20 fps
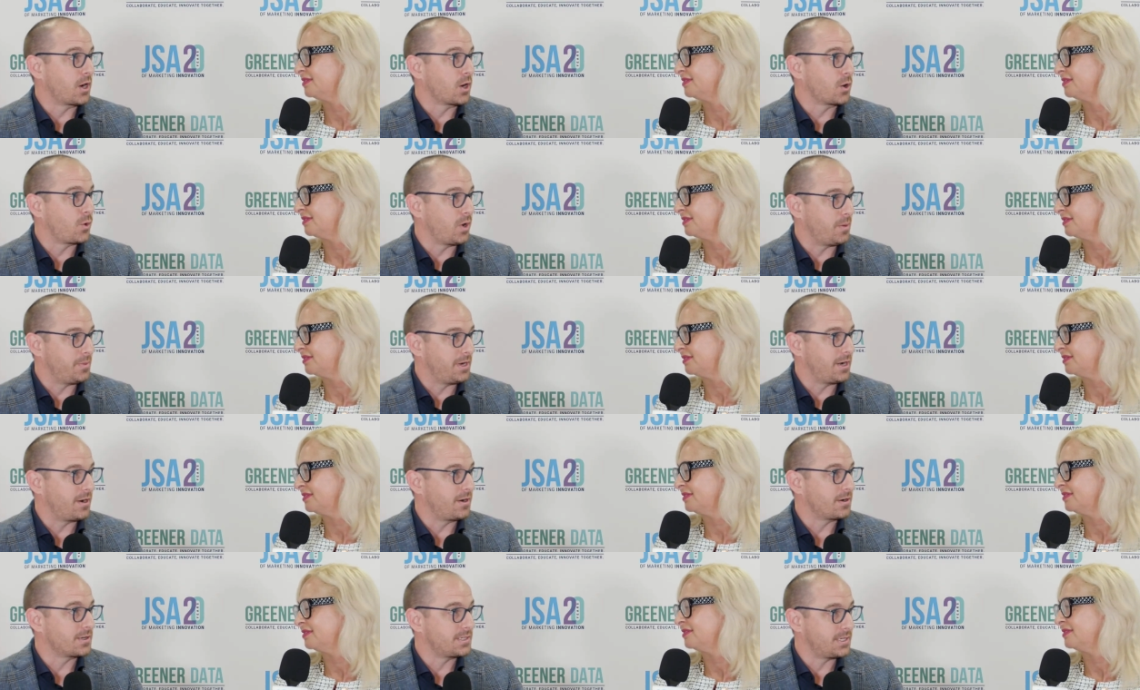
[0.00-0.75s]
Speaker 1: equipment
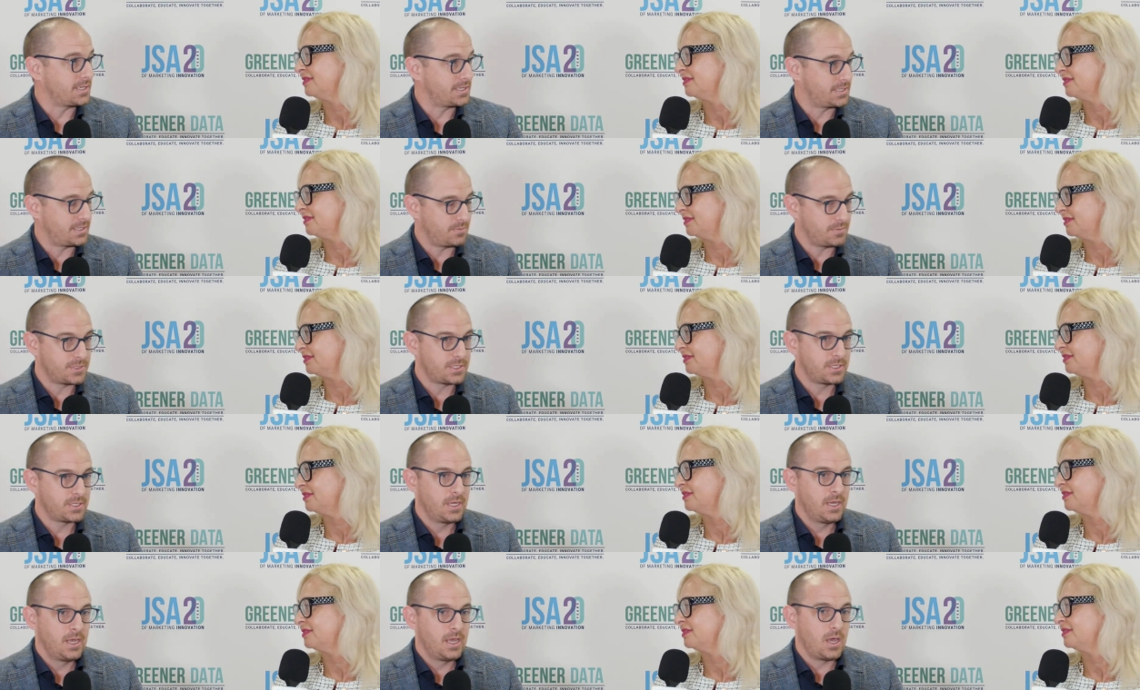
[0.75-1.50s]
and our
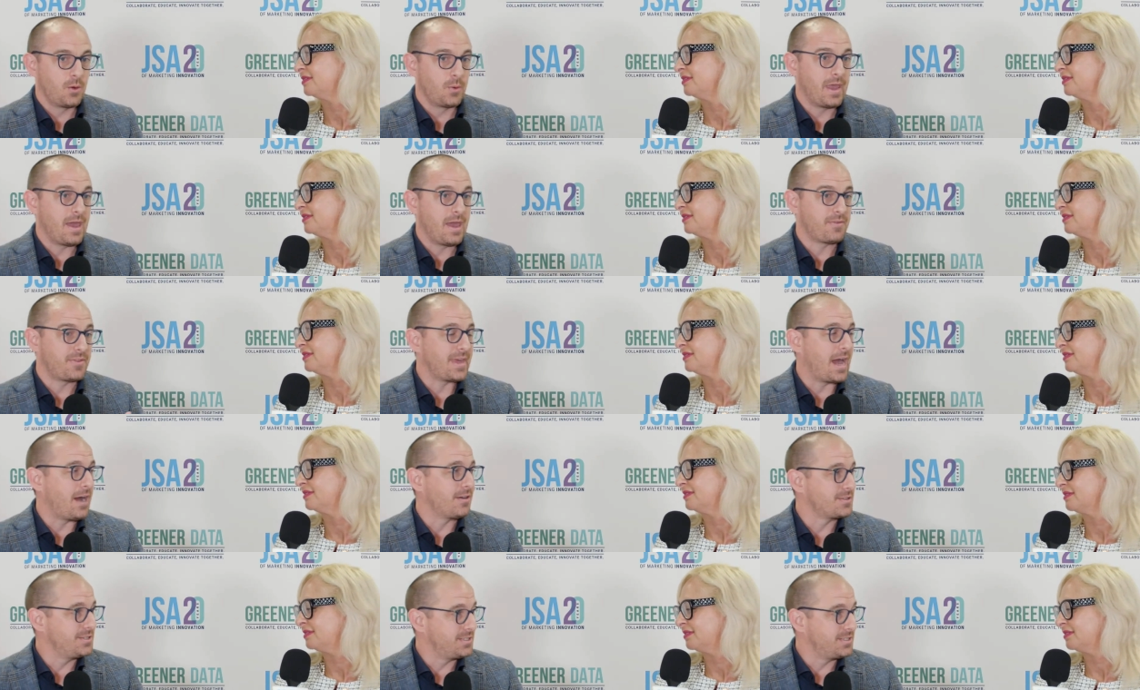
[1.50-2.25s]
systems. And we have
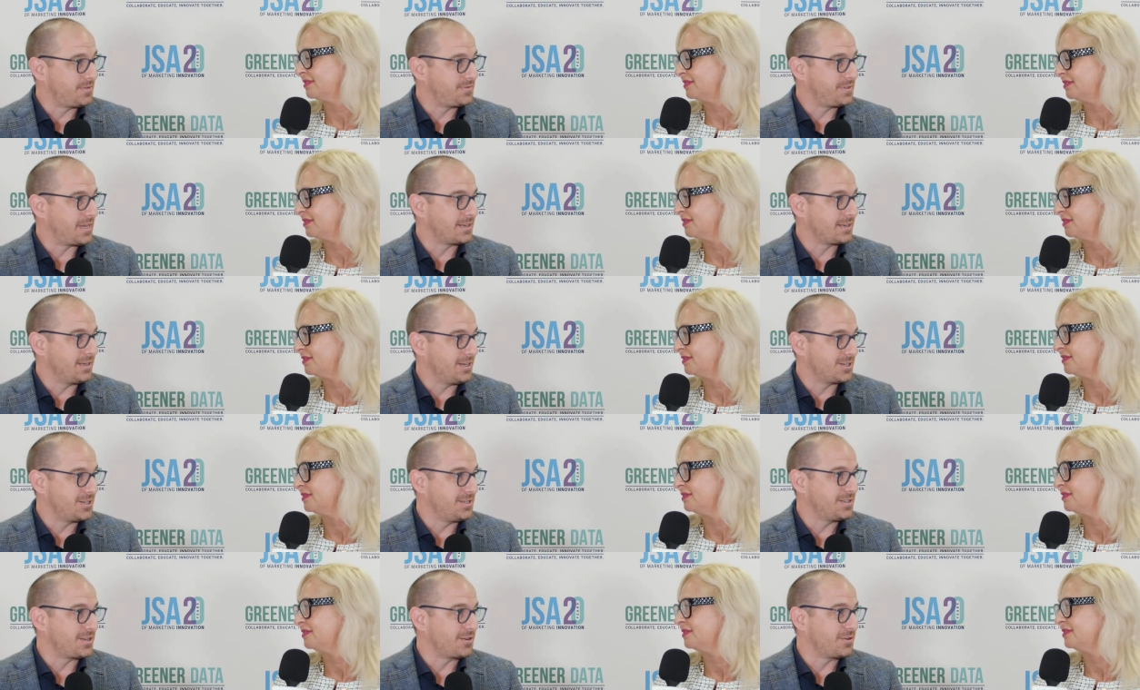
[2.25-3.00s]
thousands of
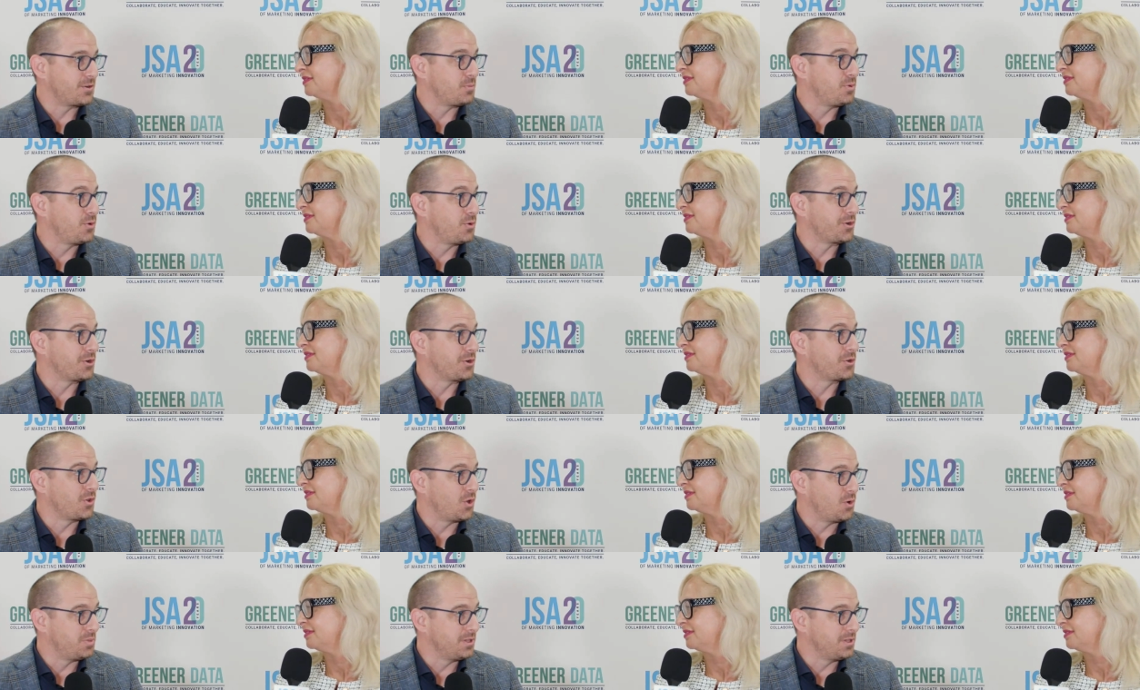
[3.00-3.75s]
technicians that are deployed
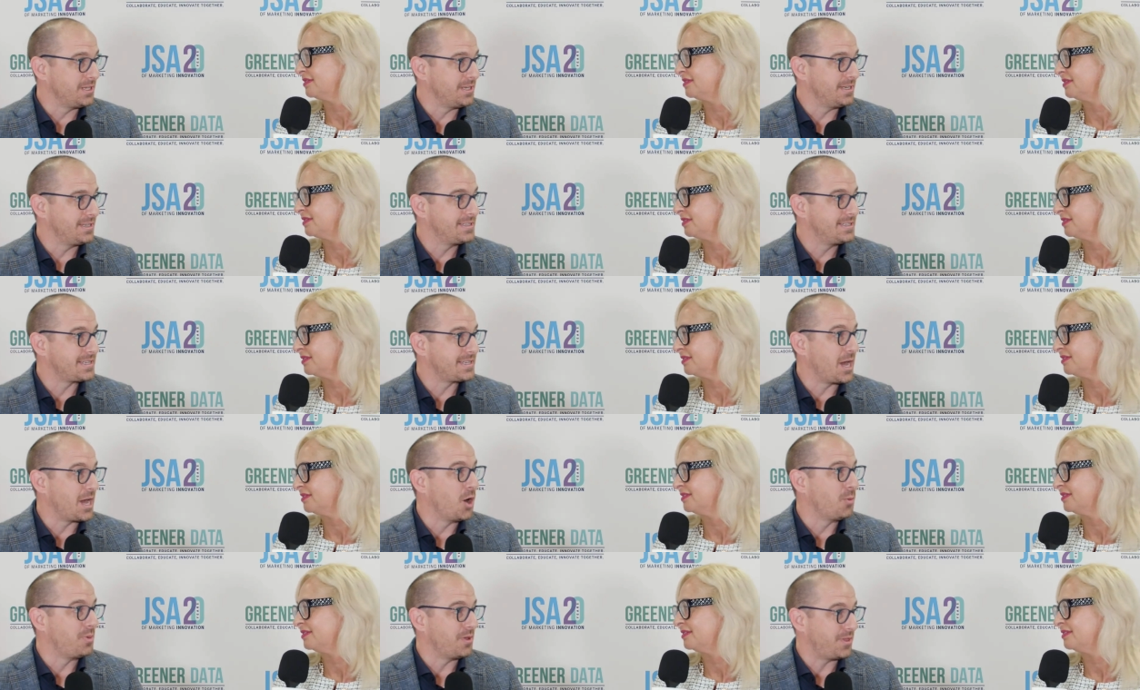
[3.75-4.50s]
globally to
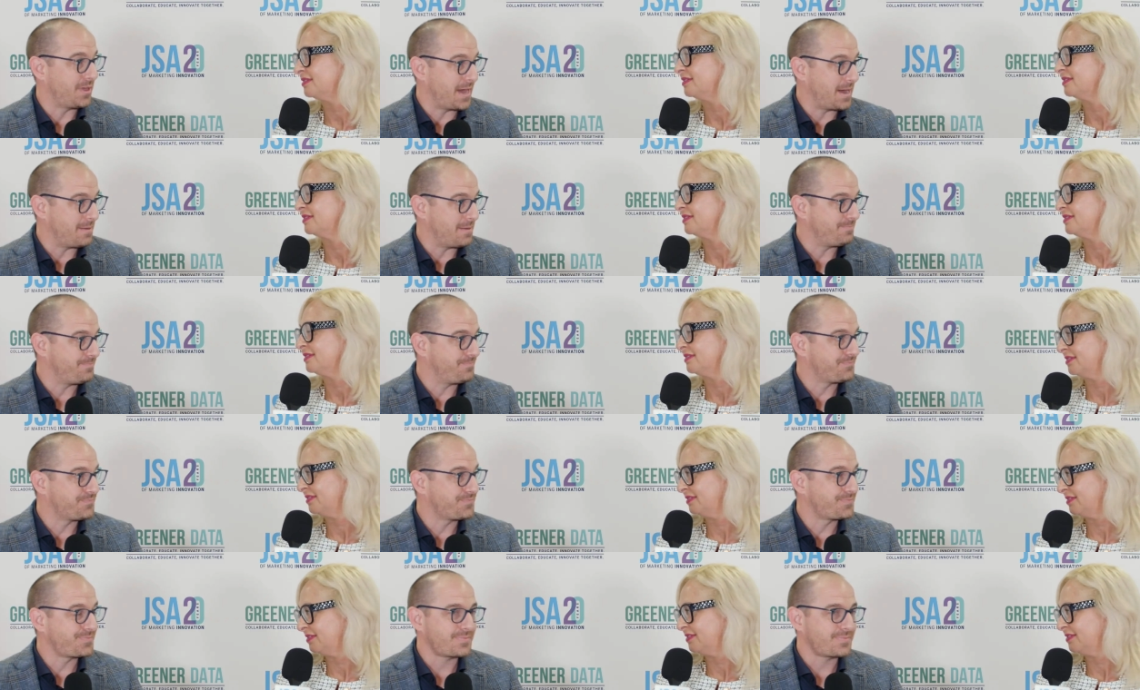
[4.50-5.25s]
help with that.
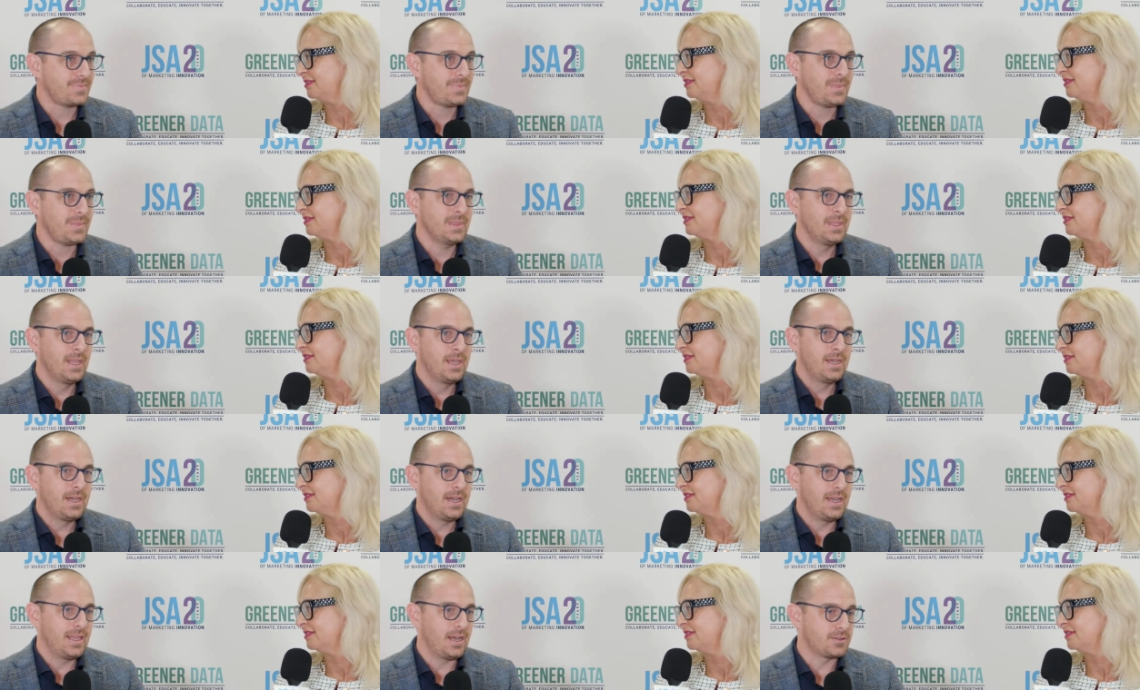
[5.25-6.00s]

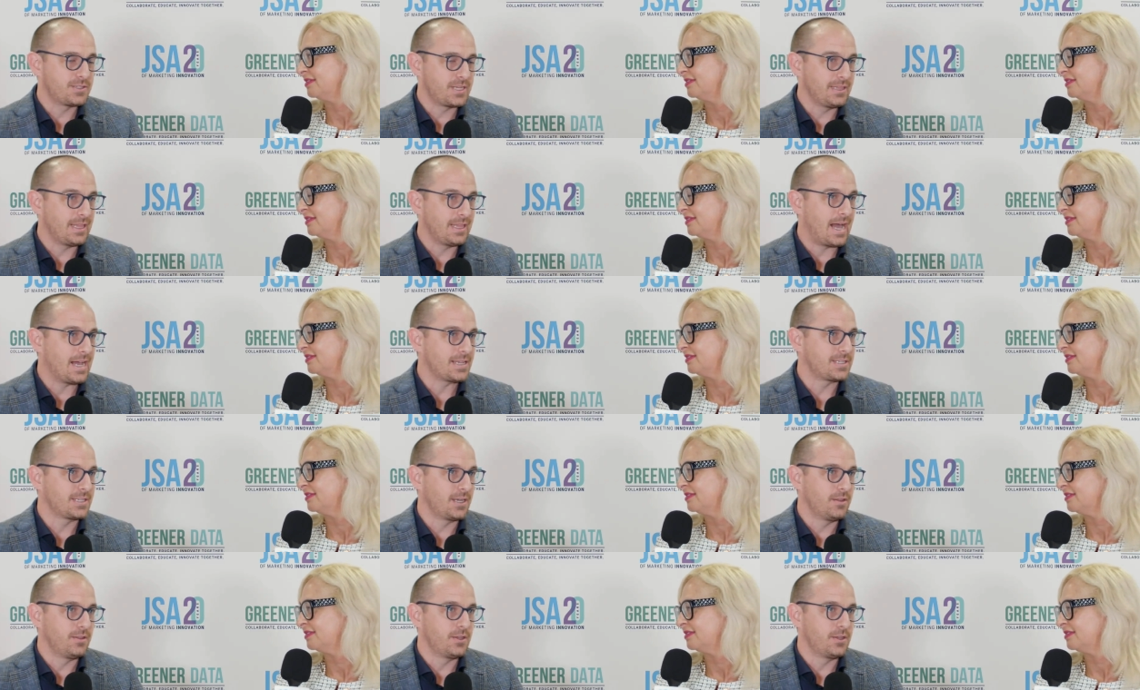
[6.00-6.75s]
And I would say
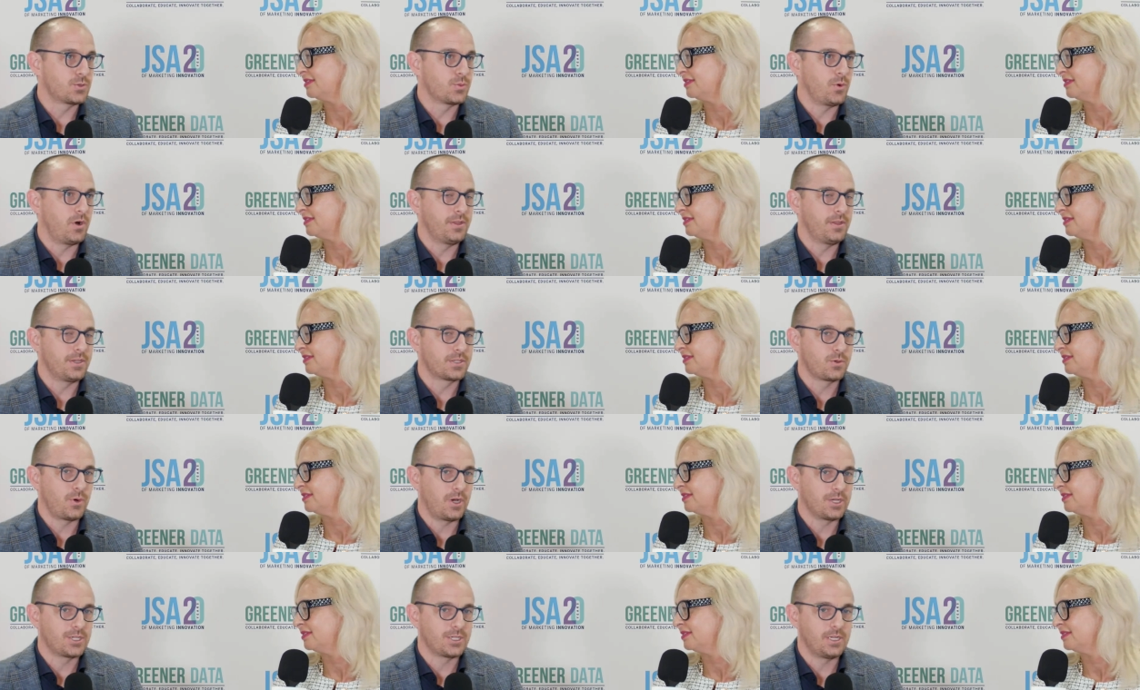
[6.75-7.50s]
lastly on this on this
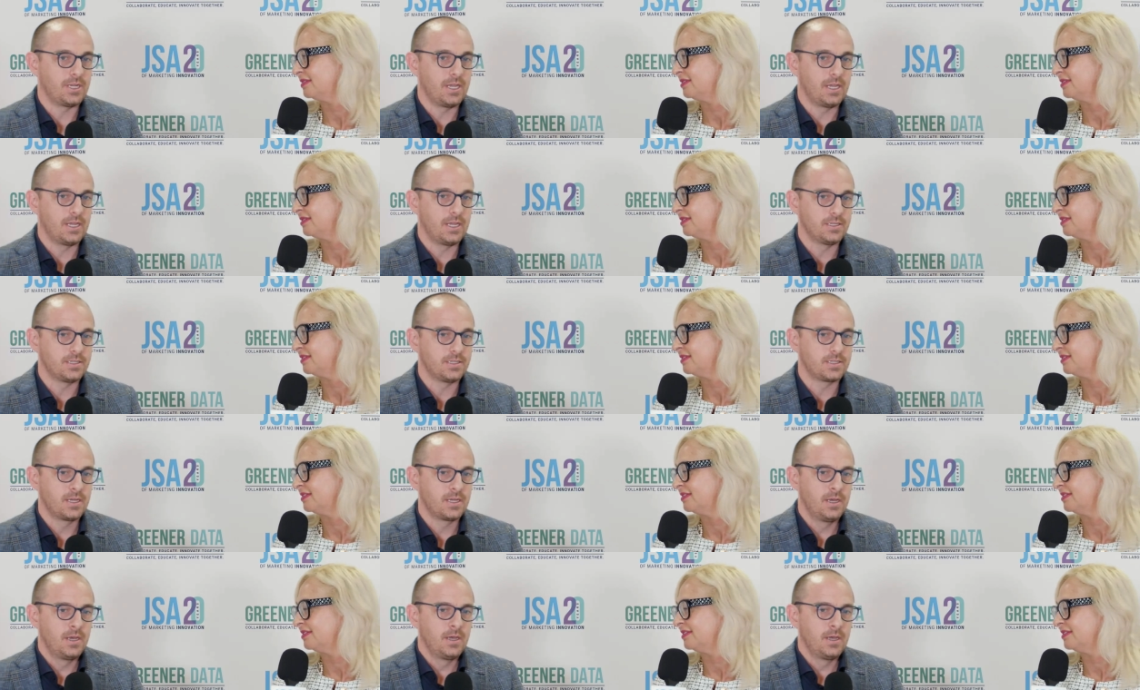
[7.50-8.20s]
question is